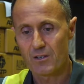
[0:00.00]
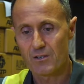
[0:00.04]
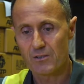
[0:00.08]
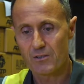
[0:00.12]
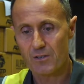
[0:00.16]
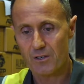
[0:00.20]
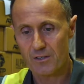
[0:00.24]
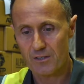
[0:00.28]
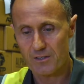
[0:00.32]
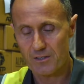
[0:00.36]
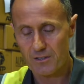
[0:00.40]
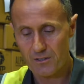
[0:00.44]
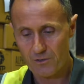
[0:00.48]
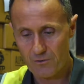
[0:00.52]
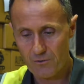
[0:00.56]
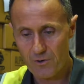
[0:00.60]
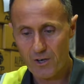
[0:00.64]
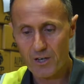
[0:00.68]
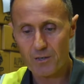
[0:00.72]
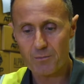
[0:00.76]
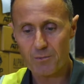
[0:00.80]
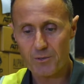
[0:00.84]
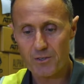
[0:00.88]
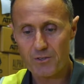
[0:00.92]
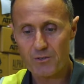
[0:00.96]
So this
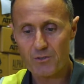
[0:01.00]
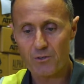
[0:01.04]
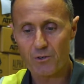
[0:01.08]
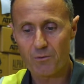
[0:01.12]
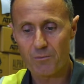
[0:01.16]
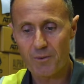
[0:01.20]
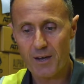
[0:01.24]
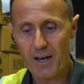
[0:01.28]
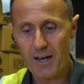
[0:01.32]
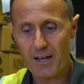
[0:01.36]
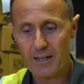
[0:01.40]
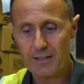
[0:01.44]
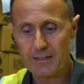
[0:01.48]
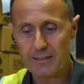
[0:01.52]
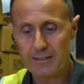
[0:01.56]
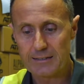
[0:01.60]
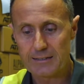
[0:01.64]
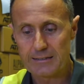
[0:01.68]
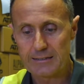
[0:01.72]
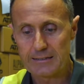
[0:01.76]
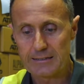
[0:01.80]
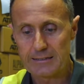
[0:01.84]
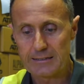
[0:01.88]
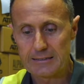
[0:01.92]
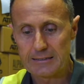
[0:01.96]
incredibly sore back.
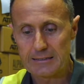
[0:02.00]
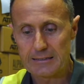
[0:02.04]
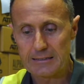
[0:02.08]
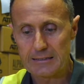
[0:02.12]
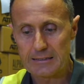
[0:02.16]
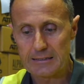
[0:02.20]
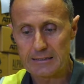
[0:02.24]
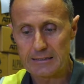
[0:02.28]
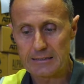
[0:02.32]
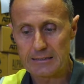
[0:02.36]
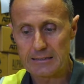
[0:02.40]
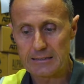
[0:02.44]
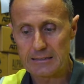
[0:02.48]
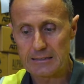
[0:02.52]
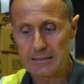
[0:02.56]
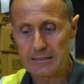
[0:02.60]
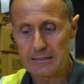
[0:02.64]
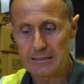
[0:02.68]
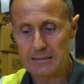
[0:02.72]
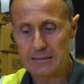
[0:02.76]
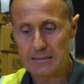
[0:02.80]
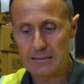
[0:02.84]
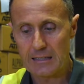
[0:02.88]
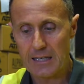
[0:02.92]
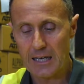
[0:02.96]

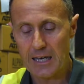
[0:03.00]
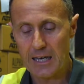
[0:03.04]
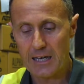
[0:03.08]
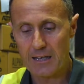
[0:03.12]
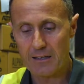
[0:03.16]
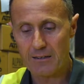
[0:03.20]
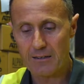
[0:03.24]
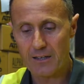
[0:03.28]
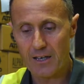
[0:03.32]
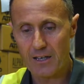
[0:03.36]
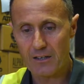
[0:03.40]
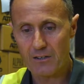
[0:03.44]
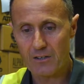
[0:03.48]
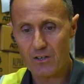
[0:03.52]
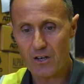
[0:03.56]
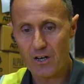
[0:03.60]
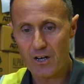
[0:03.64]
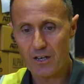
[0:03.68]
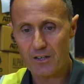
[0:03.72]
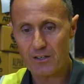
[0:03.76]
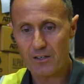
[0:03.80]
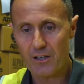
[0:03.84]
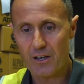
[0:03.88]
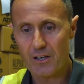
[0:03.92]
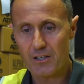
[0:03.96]
And they
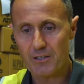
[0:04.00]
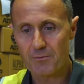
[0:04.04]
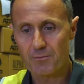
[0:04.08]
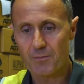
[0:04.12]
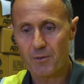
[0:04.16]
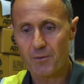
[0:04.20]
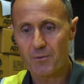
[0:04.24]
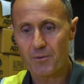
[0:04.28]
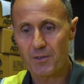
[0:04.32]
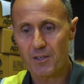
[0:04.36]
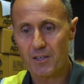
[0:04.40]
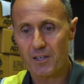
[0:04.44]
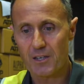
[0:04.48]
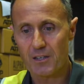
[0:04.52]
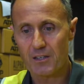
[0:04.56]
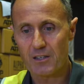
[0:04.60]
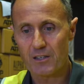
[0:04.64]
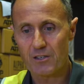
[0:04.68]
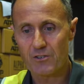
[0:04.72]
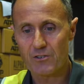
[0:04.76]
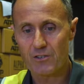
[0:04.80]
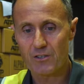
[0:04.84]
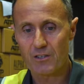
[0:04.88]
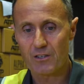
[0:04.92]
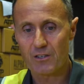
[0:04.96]
diagnosed me with a
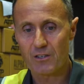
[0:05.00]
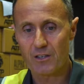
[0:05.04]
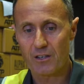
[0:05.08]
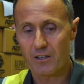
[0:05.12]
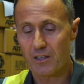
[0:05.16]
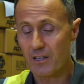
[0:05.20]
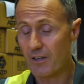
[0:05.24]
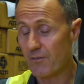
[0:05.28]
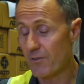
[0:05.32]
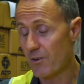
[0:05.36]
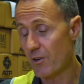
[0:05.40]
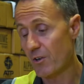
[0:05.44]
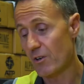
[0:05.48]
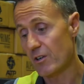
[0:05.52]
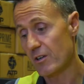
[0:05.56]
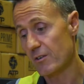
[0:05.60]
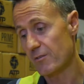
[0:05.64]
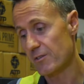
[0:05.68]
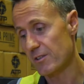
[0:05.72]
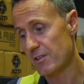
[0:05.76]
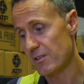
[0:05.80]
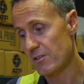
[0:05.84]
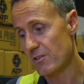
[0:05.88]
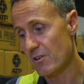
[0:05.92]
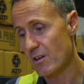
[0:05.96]
condition I'd never heard
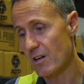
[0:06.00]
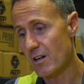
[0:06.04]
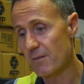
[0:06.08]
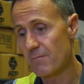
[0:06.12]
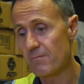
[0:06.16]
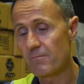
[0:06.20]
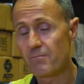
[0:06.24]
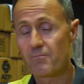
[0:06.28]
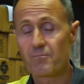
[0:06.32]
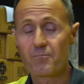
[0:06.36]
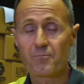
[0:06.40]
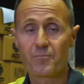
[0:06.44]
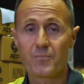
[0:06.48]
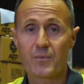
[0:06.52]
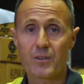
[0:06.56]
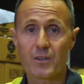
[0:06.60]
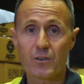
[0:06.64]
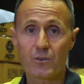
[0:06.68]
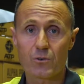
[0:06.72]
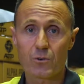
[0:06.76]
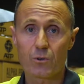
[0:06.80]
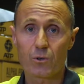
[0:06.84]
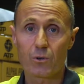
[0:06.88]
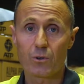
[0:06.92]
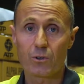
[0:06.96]
of at the time
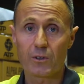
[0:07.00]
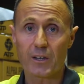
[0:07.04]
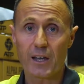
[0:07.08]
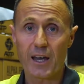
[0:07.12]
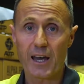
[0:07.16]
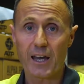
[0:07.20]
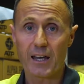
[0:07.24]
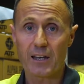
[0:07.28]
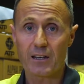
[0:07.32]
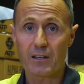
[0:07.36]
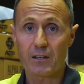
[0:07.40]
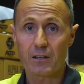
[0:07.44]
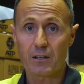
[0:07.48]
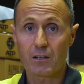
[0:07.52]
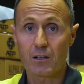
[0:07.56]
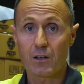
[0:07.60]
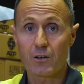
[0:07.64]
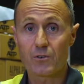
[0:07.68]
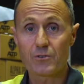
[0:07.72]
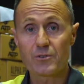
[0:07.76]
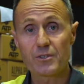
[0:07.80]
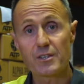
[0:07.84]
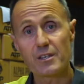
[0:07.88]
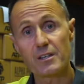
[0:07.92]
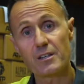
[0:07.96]
called
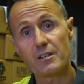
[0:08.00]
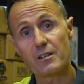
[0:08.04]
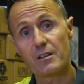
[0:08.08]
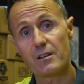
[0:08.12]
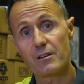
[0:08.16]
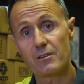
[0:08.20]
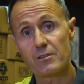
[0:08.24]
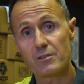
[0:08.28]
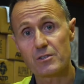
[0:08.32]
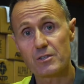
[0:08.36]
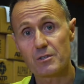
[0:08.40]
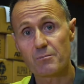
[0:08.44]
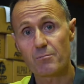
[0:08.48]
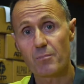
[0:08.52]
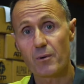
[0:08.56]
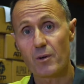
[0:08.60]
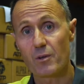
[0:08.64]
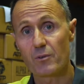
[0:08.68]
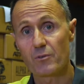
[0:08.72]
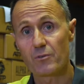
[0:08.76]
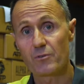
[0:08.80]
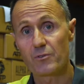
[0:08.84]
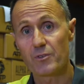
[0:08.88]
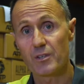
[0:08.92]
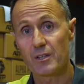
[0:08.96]
ankylosing
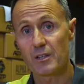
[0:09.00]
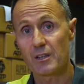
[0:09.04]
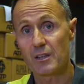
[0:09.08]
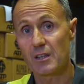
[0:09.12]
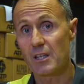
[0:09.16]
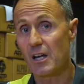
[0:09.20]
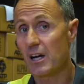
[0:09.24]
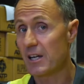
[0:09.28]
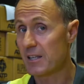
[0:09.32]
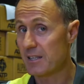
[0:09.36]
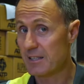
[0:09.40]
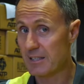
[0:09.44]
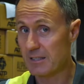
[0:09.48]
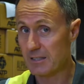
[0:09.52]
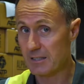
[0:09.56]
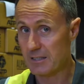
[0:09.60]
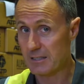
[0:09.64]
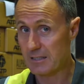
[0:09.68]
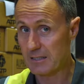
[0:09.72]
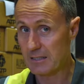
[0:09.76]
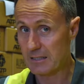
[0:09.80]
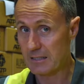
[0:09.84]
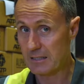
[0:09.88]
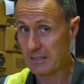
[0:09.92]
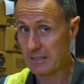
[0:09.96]
spondylitis.